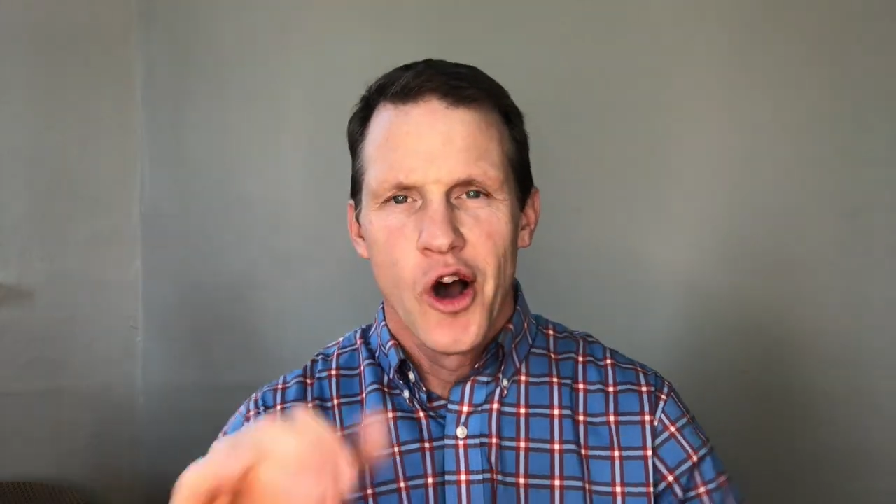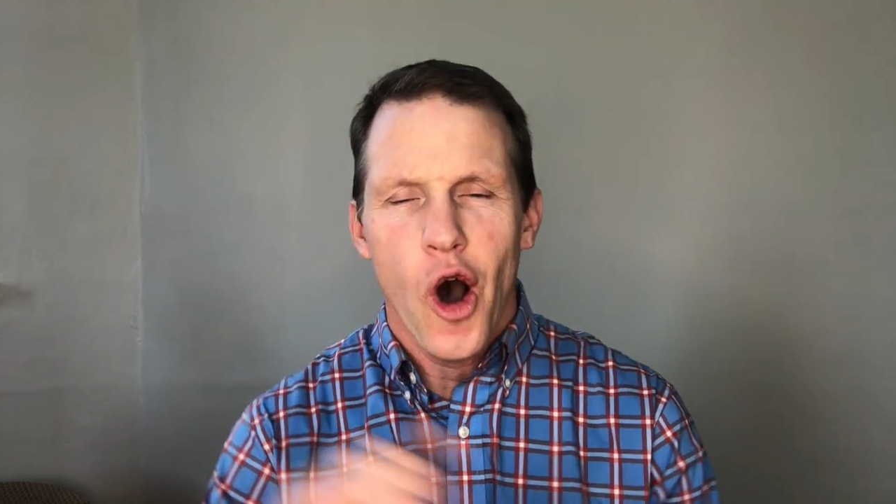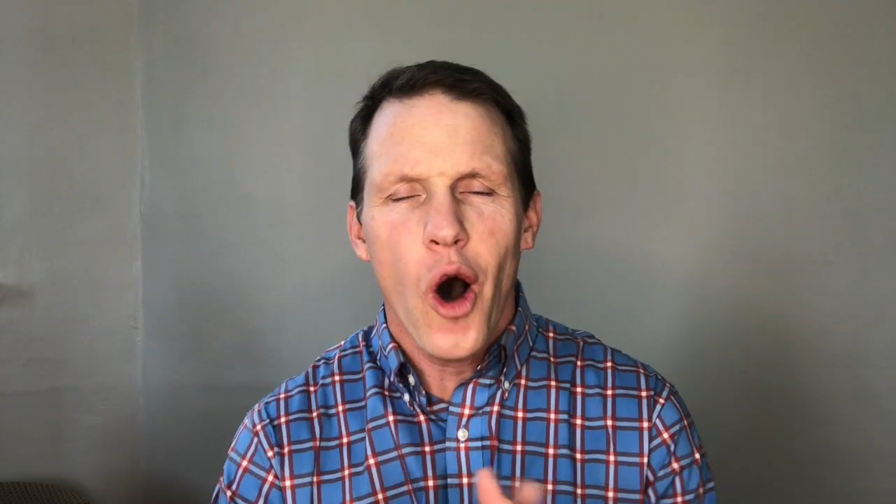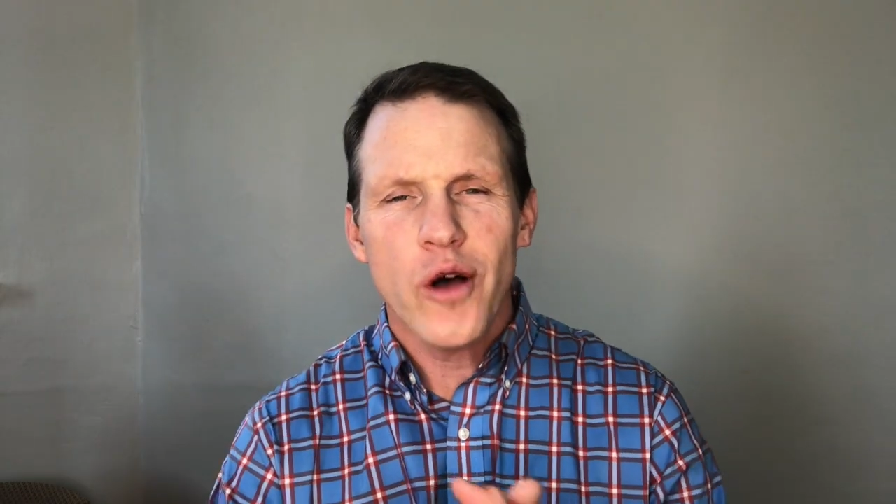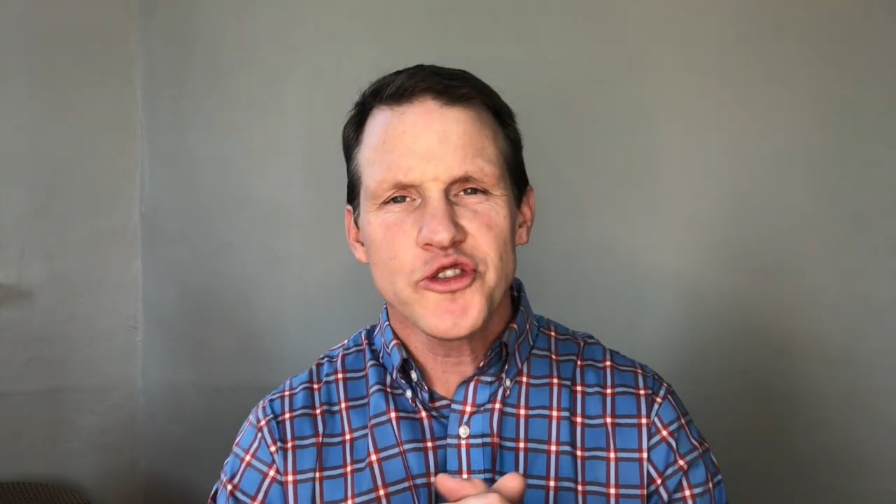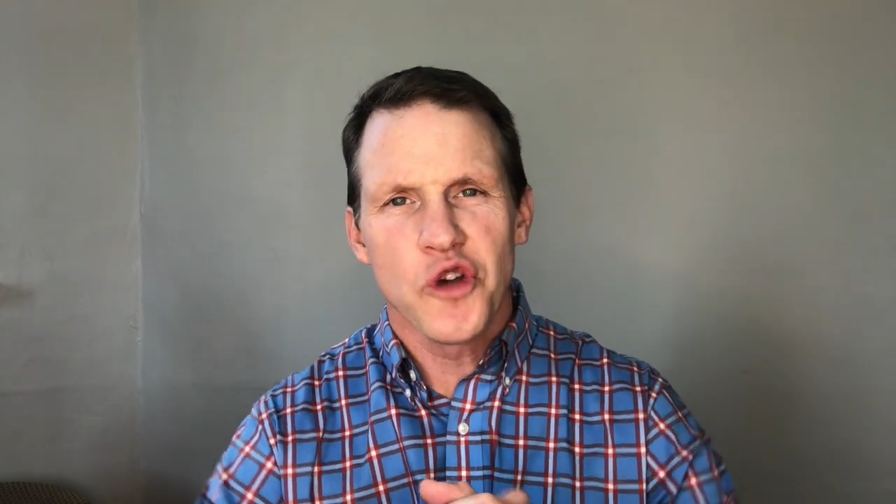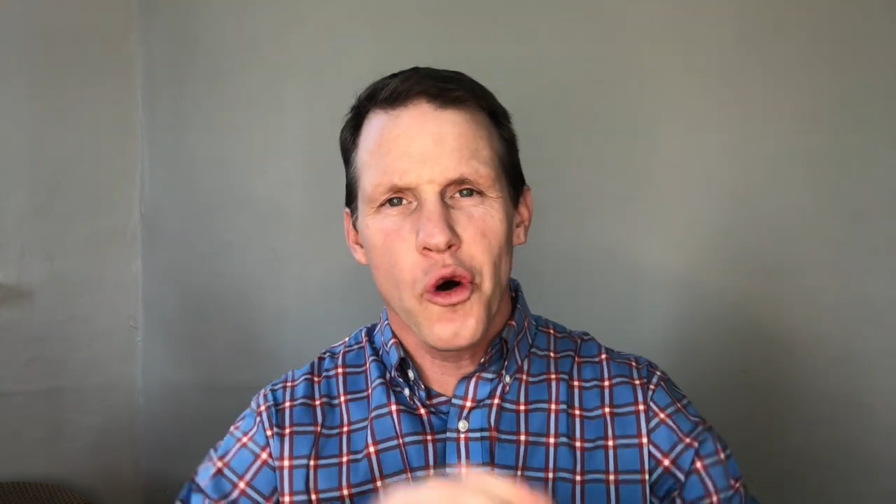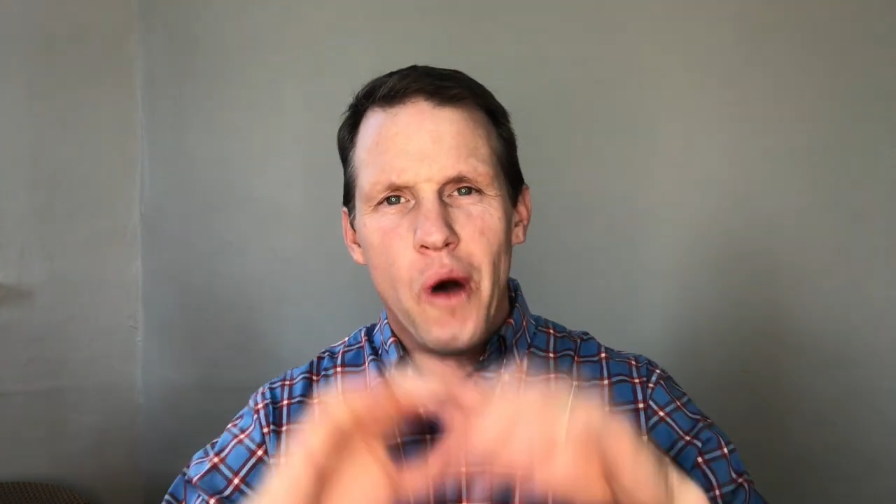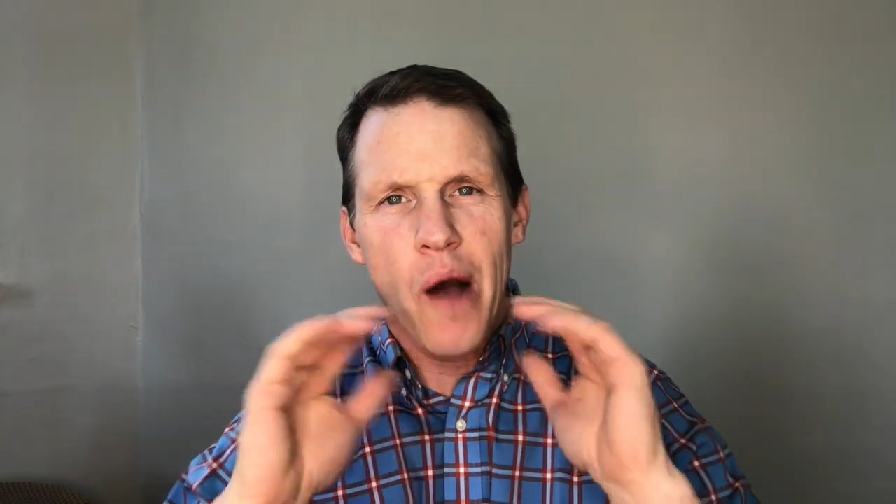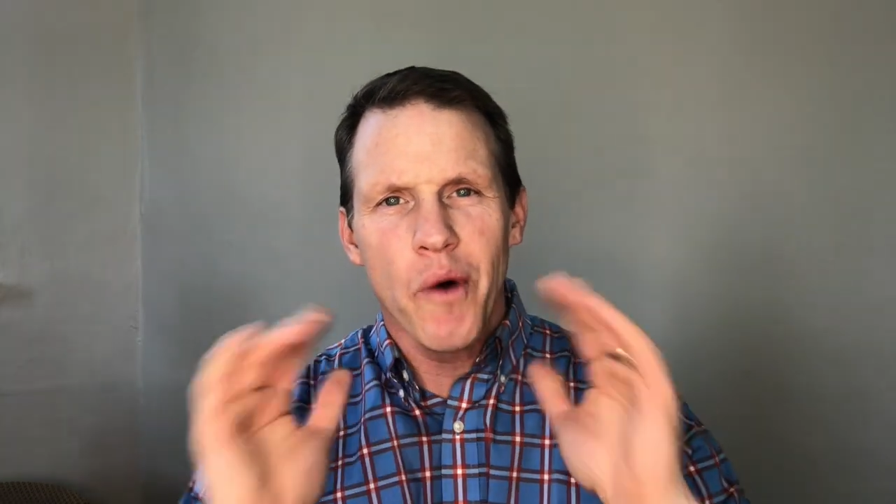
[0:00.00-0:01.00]

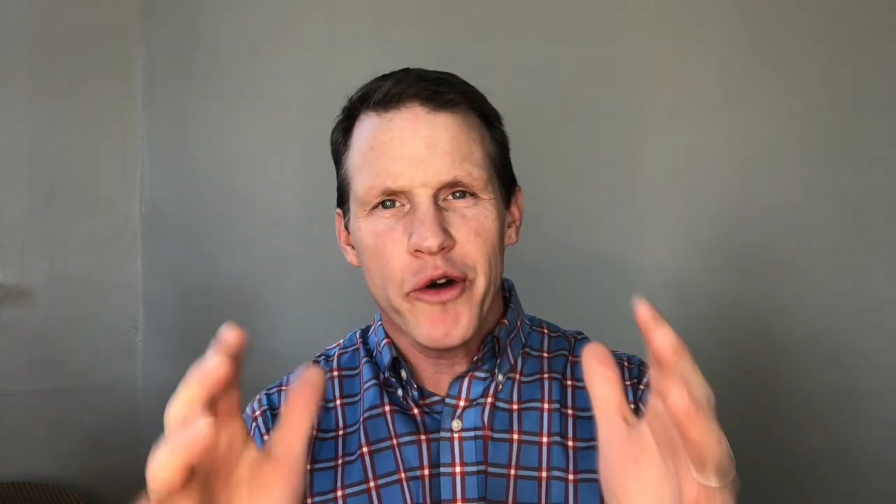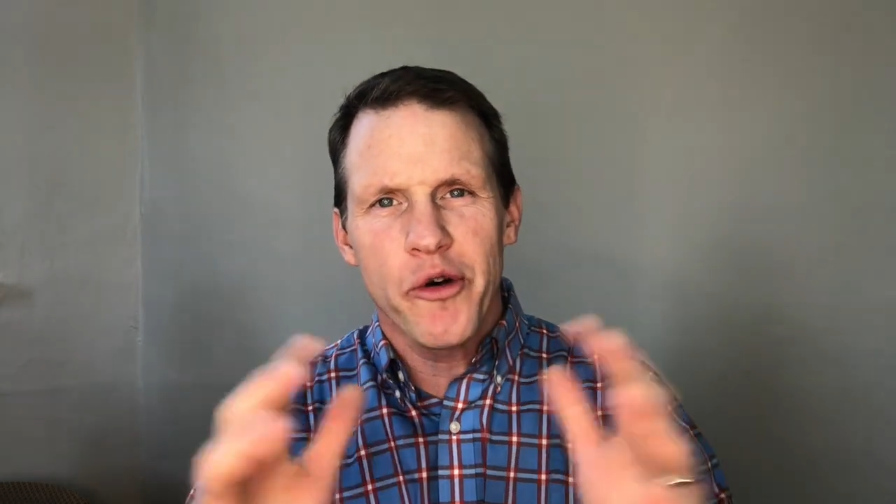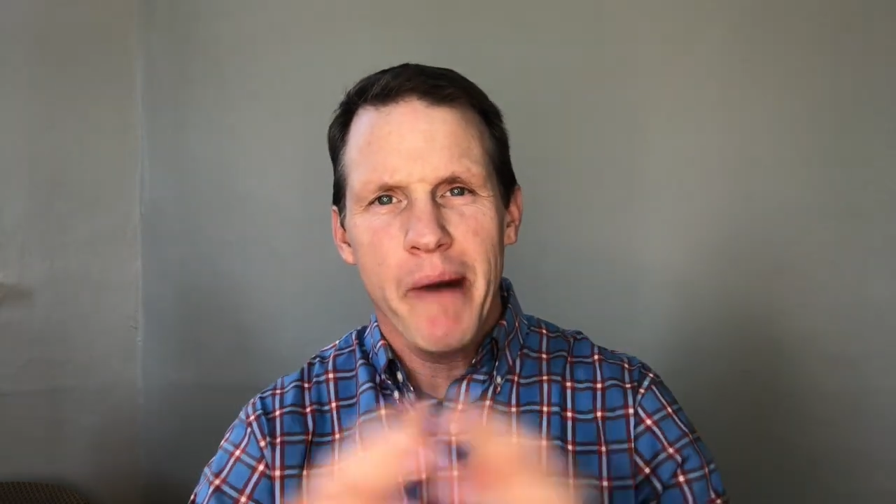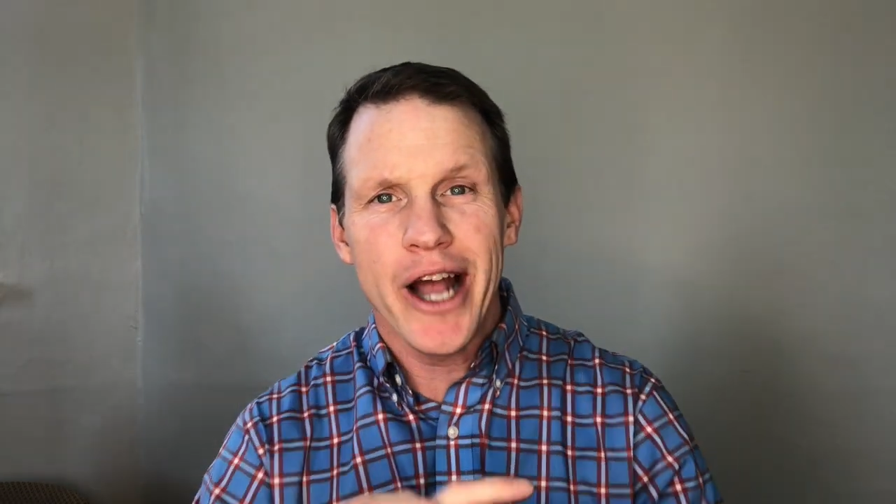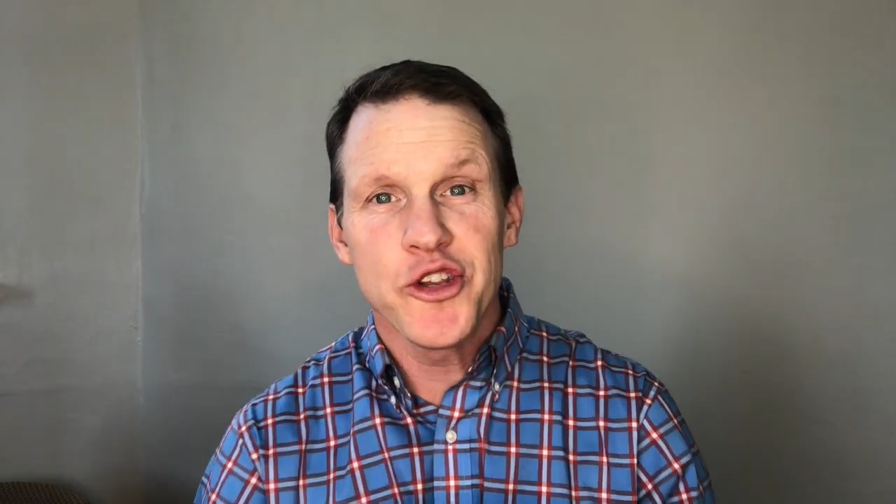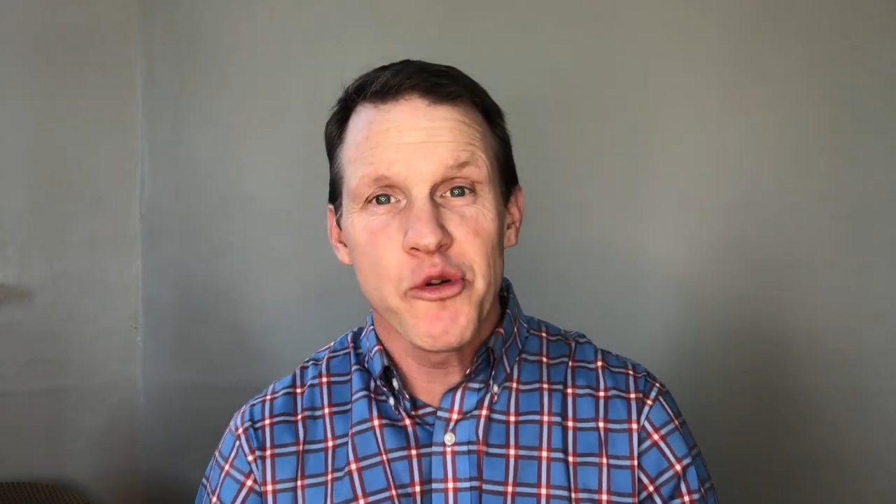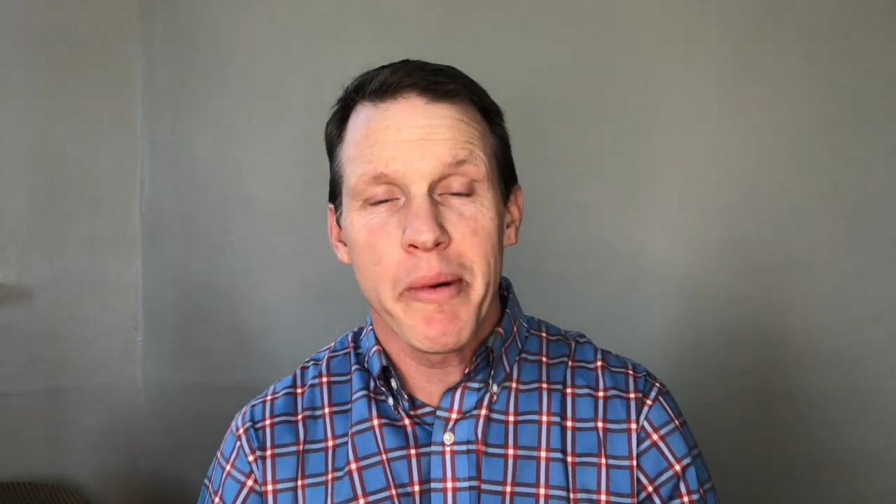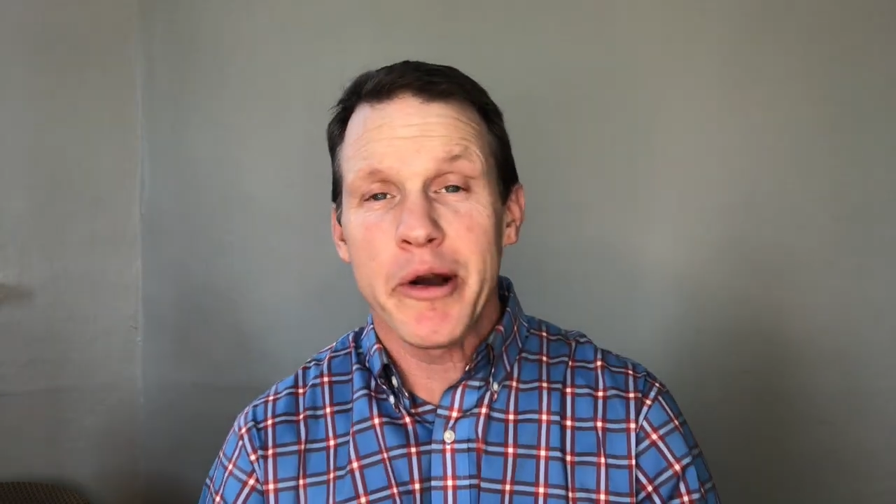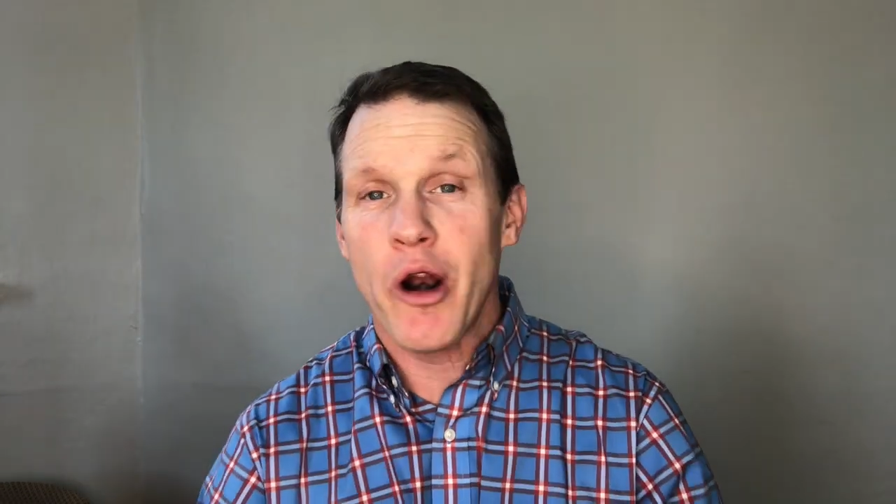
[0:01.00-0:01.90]
Also, I want to remind you about